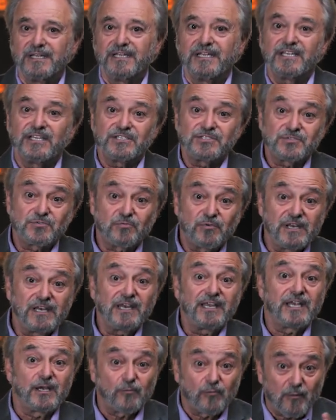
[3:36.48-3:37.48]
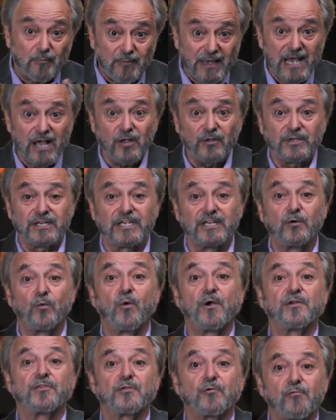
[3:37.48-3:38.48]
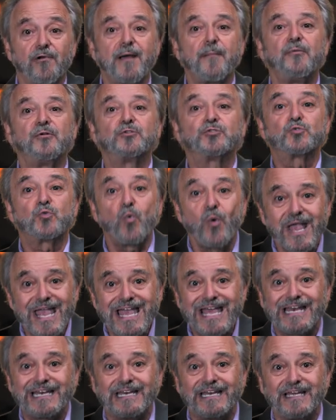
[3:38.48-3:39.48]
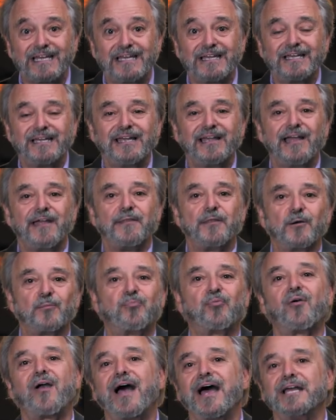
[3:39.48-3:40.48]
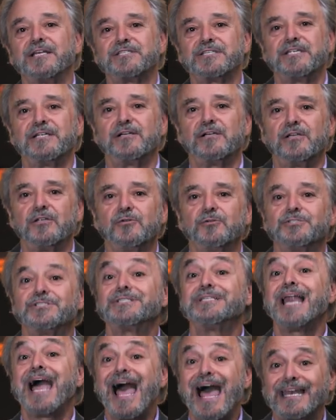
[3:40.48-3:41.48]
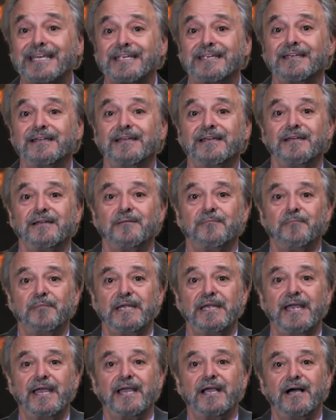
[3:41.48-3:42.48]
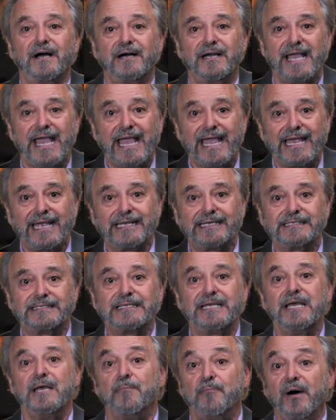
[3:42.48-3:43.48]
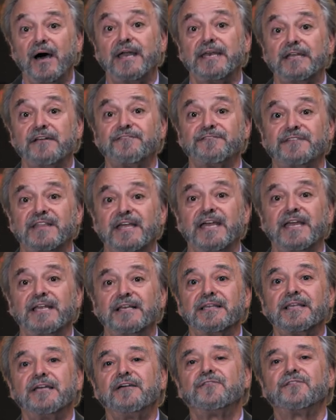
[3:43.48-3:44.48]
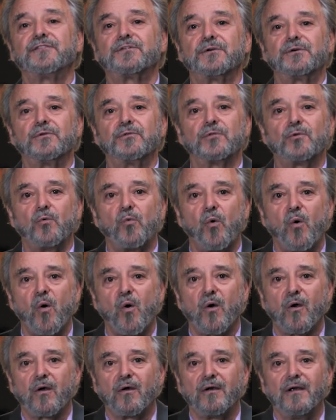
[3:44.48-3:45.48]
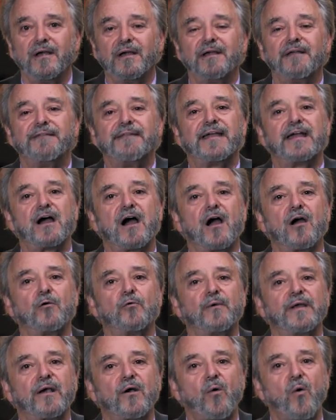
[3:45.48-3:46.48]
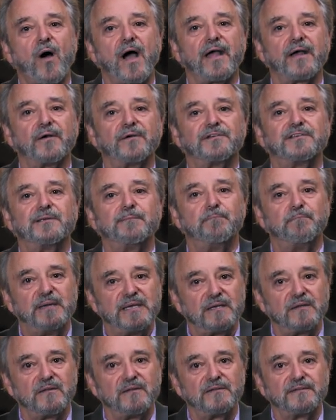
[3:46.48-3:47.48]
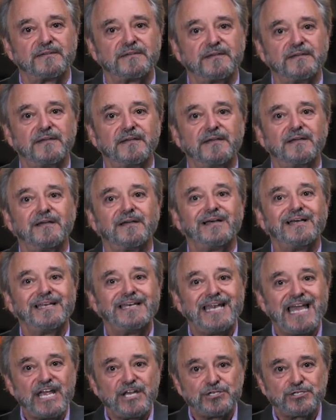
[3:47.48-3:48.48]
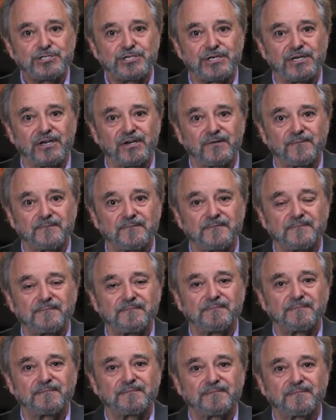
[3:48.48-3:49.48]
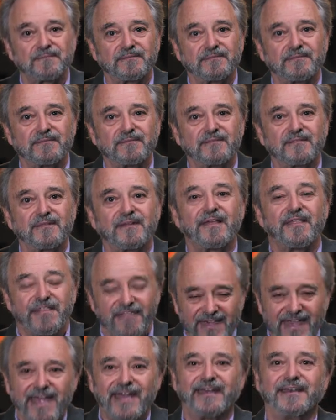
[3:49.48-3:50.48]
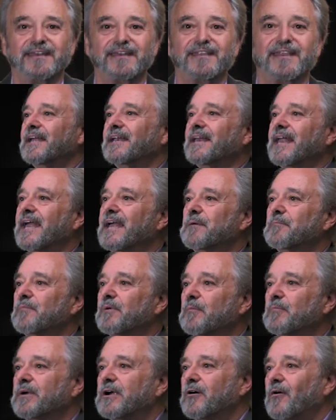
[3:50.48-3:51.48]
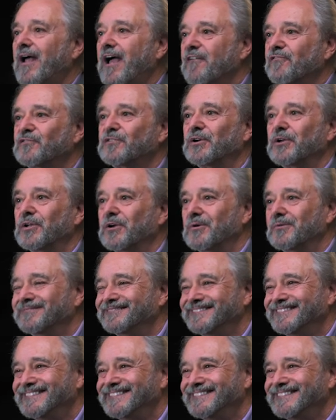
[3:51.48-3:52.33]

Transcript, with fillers: is really a rebellion where the rebels win, and their prize includes not being hanged. But if they live through the war, they are required to build a nation. Then they name a beer after you.